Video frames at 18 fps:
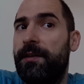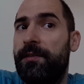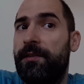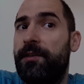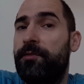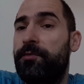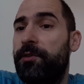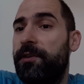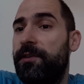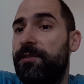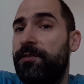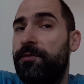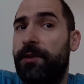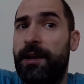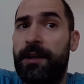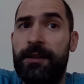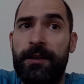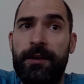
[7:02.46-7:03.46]
has increased
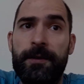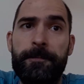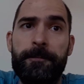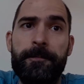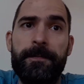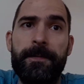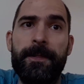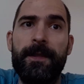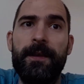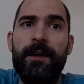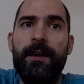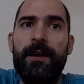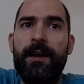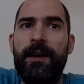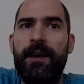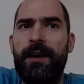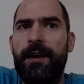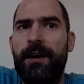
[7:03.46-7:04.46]
greatly.
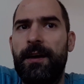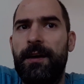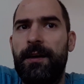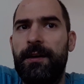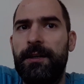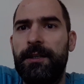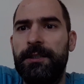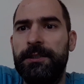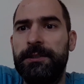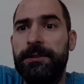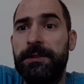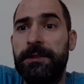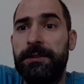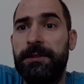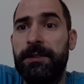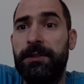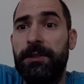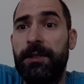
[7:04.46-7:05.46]

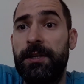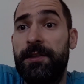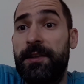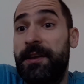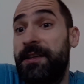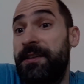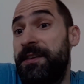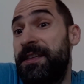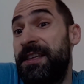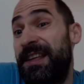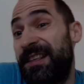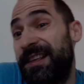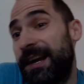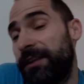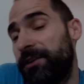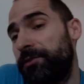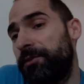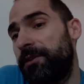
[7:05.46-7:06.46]
It has
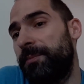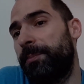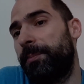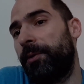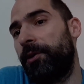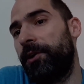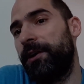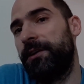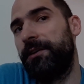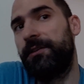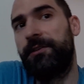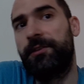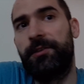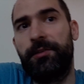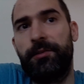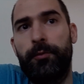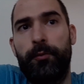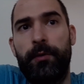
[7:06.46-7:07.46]
gotten to the
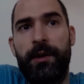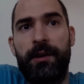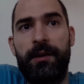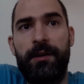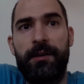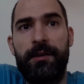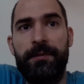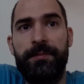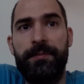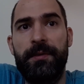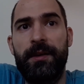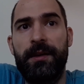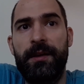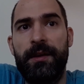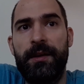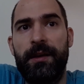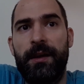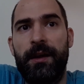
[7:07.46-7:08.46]
point where
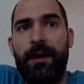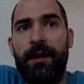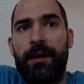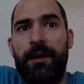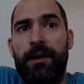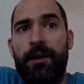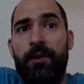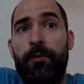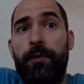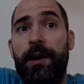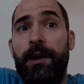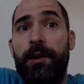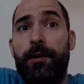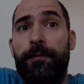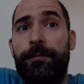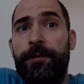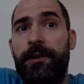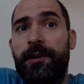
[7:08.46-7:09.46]
quite
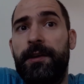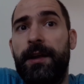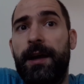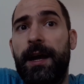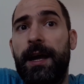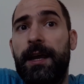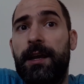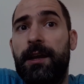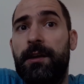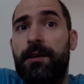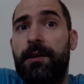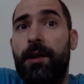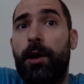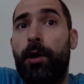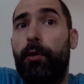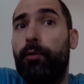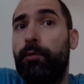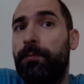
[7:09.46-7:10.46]
often I can
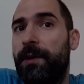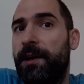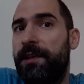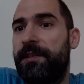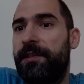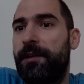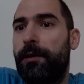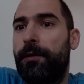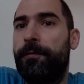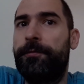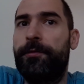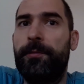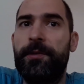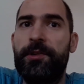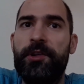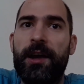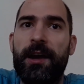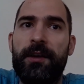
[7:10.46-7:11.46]
hold myself
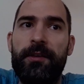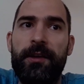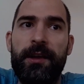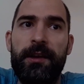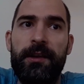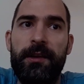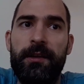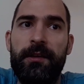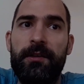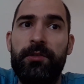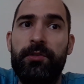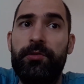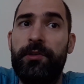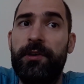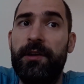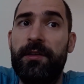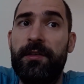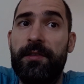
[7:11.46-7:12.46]
from ejaculating
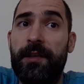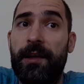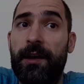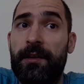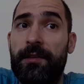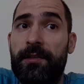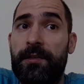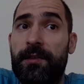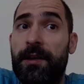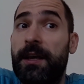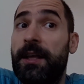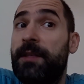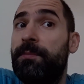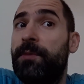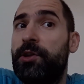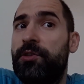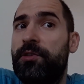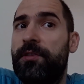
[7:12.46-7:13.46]
during sex
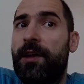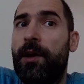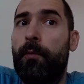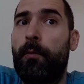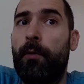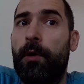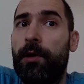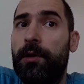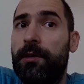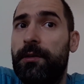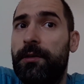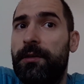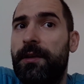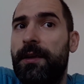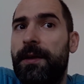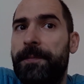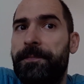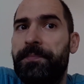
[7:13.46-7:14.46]
as much as I want.
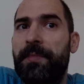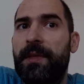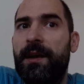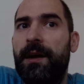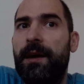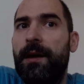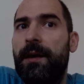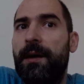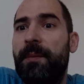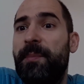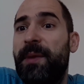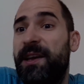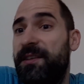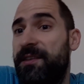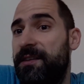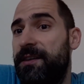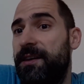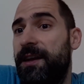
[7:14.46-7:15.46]

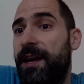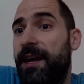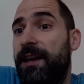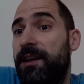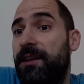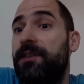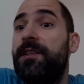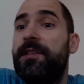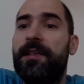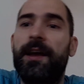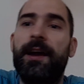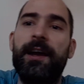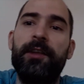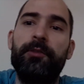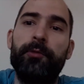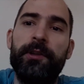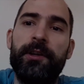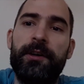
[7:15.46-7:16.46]
Basically, I can
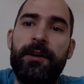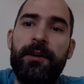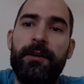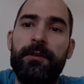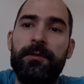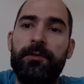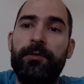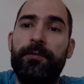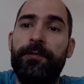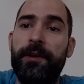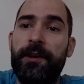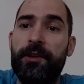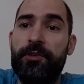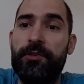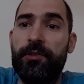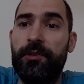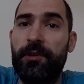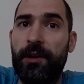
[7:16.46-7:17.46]
decide whether to
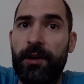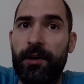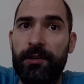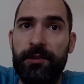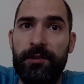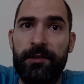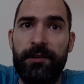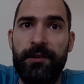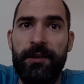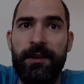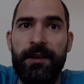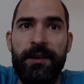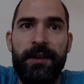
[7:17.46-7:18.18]
finish or not,